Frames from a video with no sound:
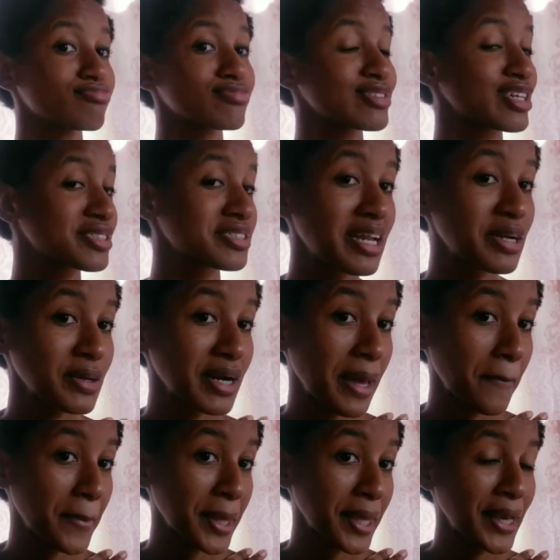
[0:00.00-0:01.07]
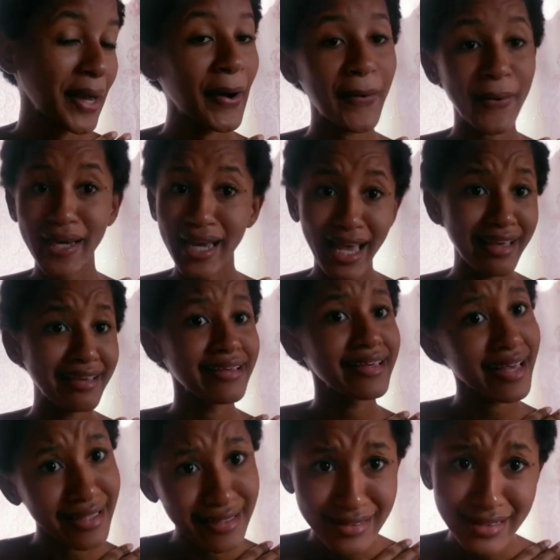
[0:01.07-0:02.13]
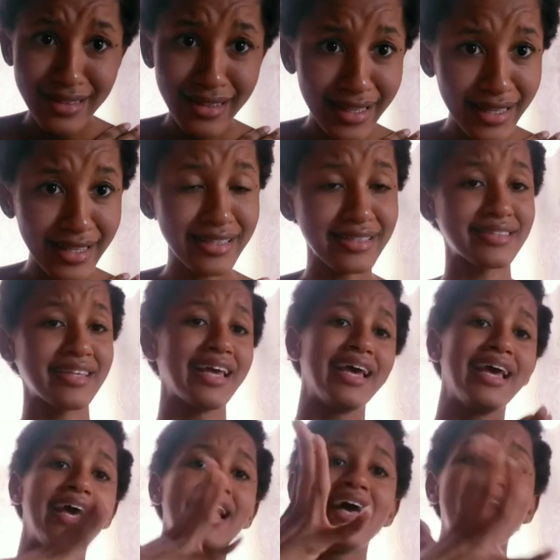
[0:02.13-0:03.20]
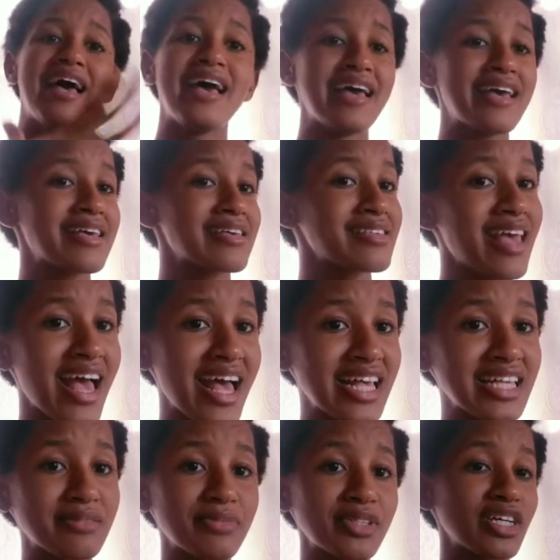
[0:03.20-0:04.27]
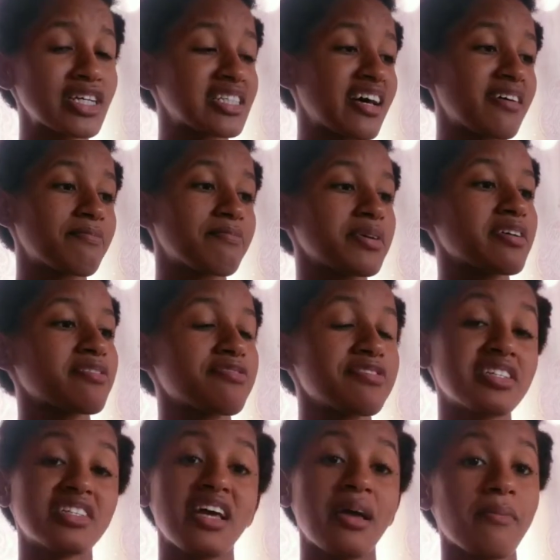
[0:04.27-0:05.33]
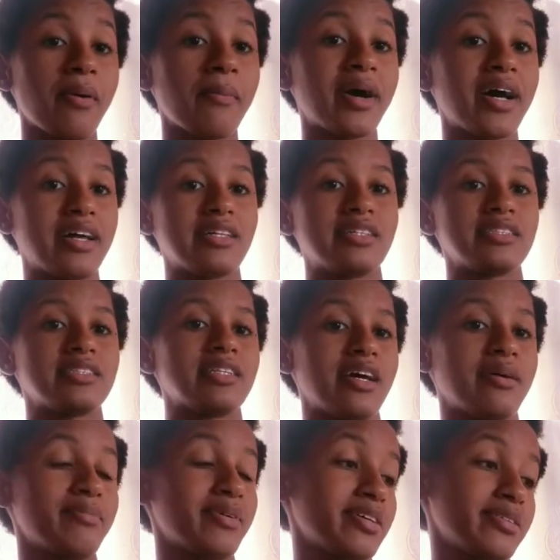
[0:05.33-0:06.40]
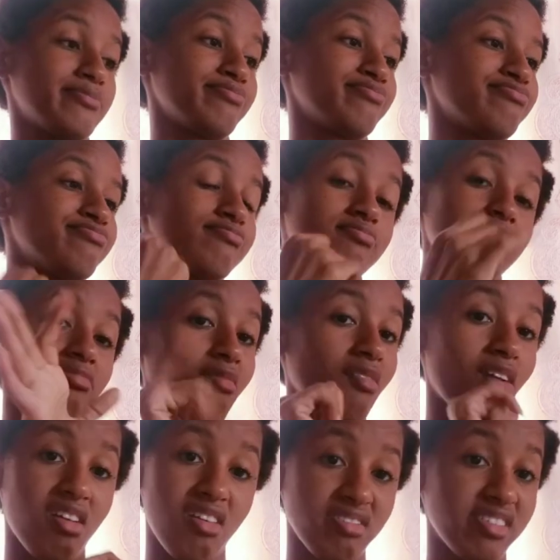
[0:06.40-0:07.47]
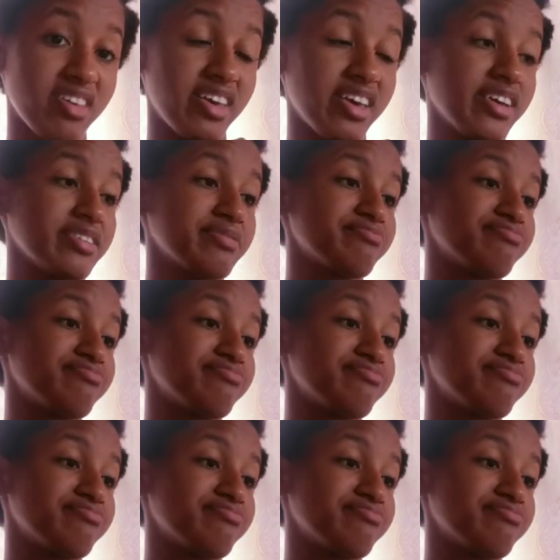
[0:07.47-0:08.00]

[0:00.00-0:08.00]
Does that look like me? Okay, yes it is. Yes, me just have pay free time for my hands, yeah man. Yeah.